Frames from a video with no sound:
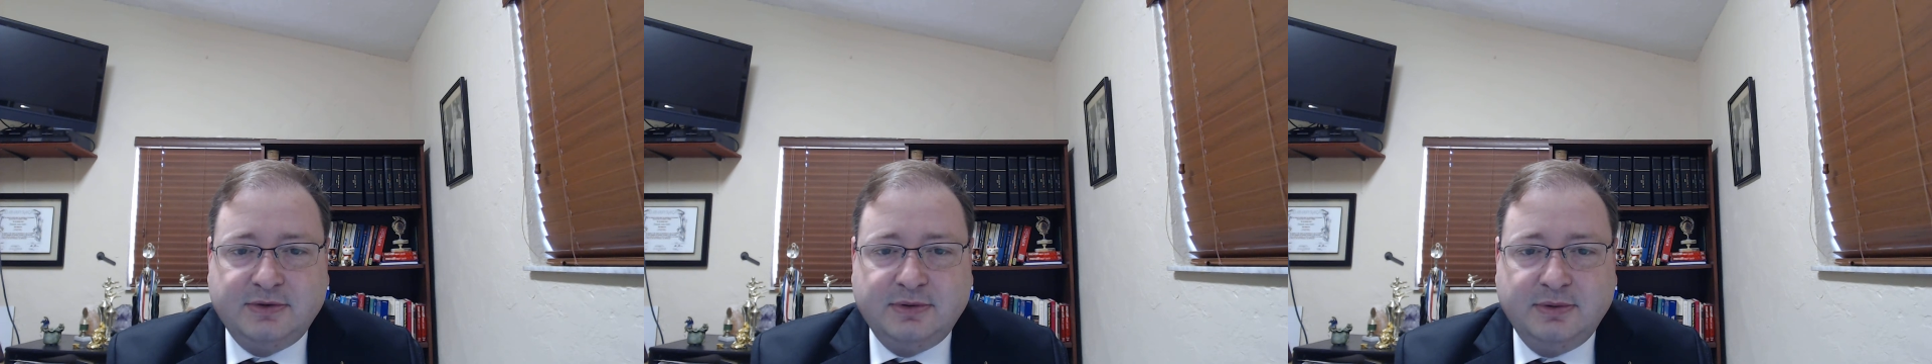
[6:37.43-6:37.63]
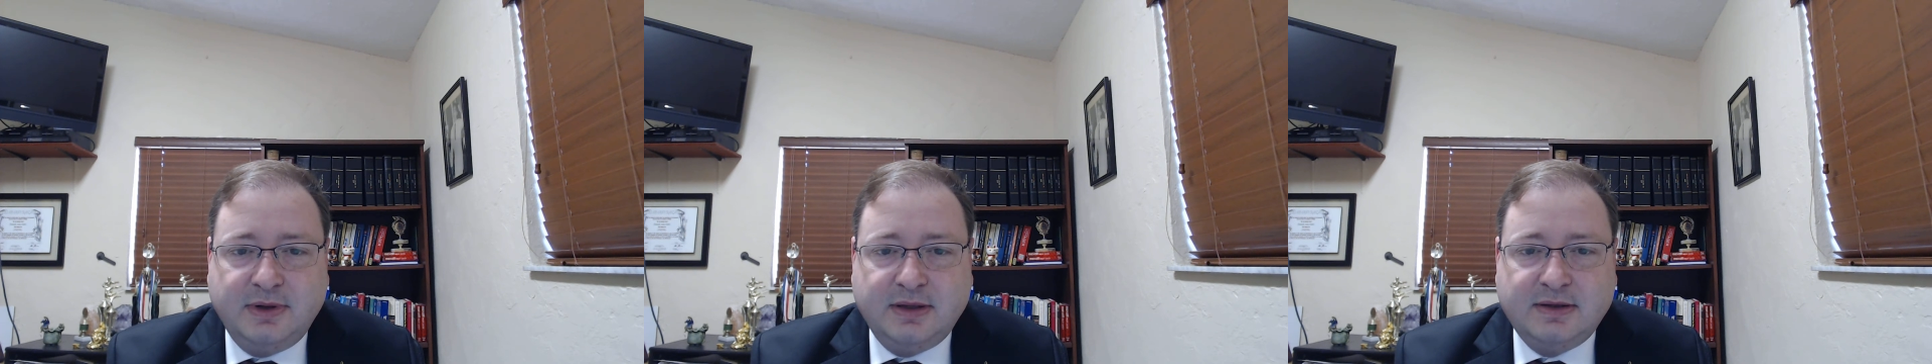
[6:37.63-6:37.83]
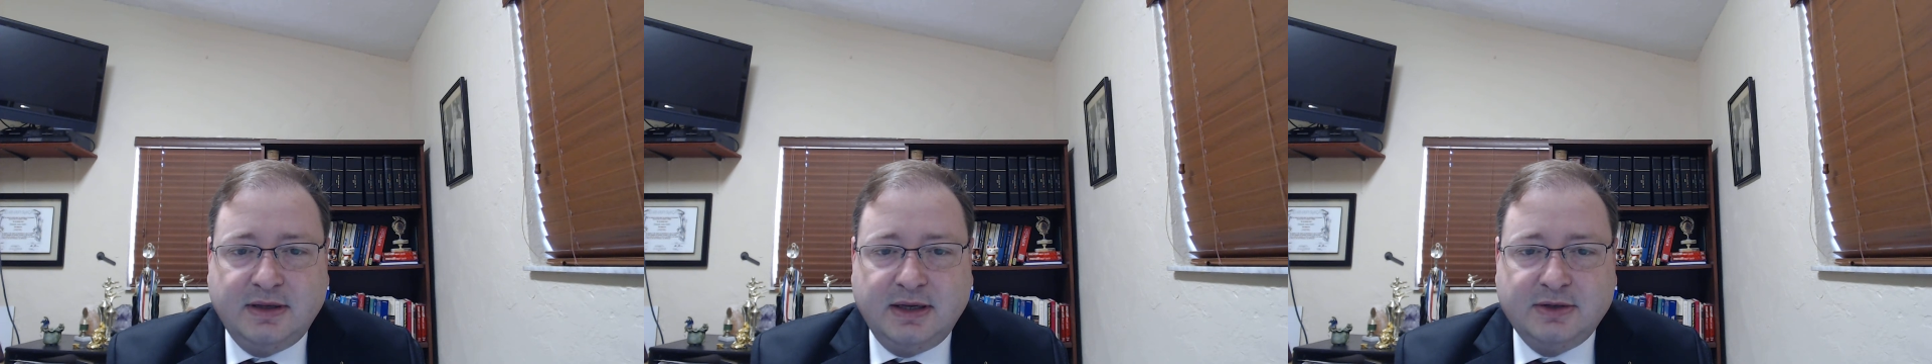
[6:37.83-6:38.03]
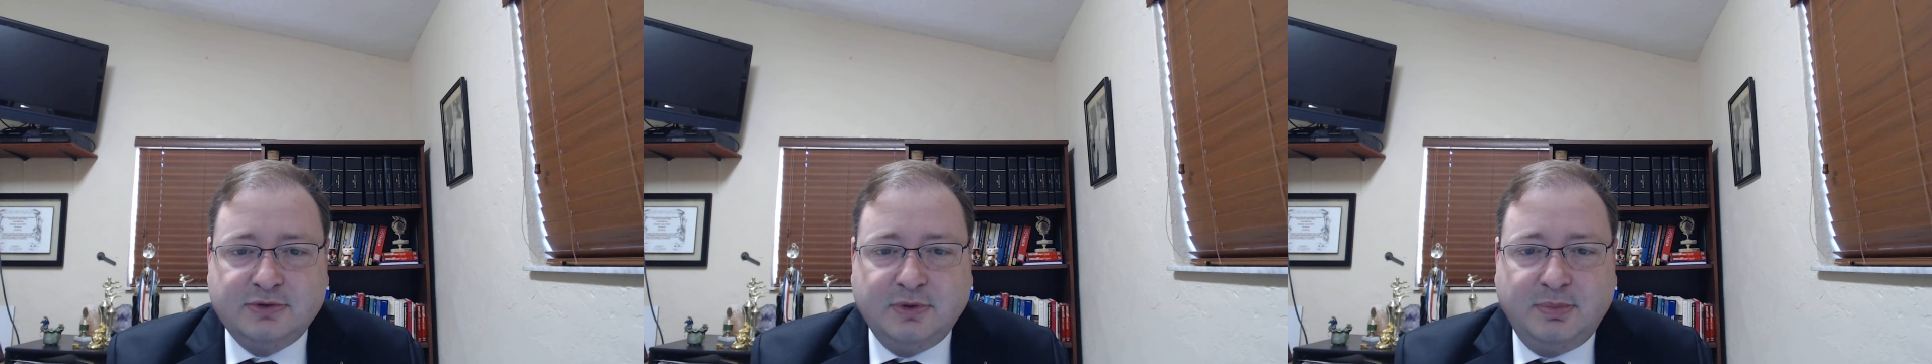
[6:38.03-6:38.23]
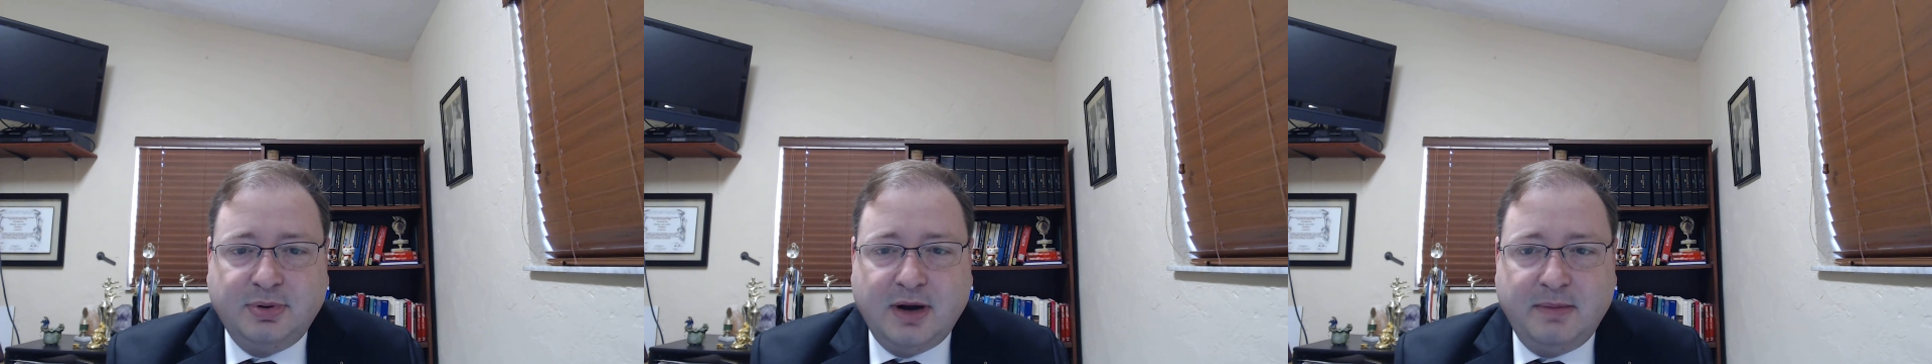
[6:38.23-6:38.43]
to
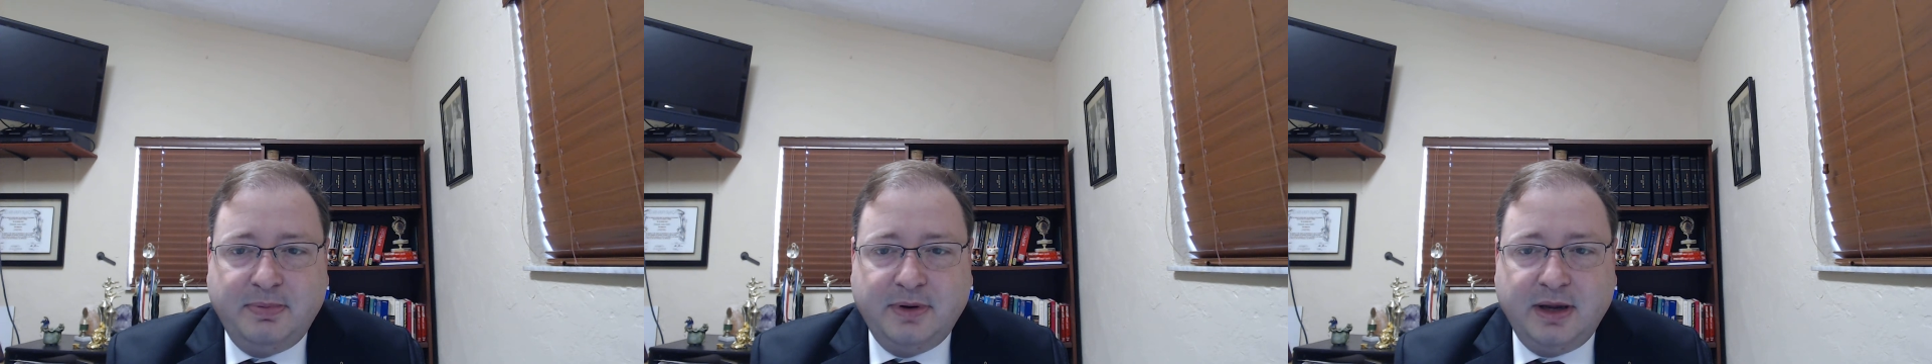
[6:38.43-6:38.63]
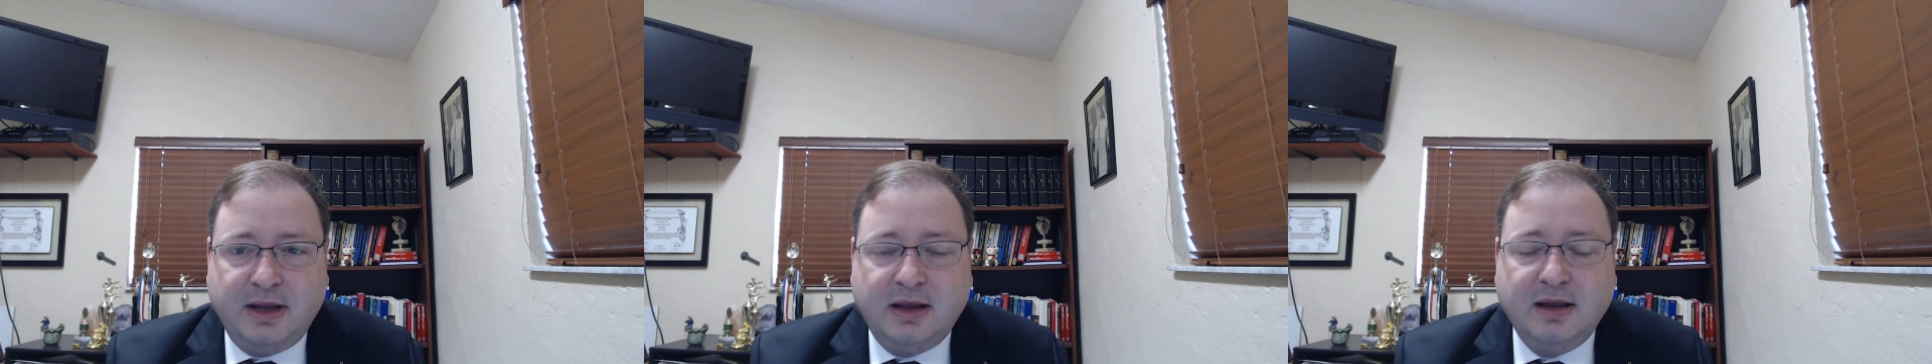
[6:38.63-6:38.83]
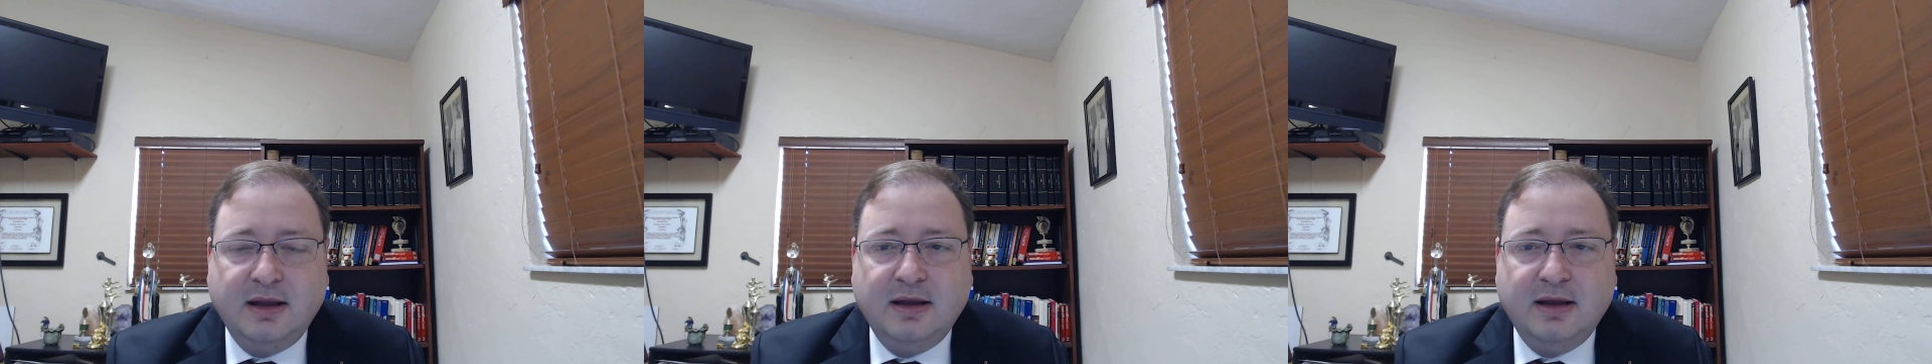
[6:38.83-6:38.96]
intellectual property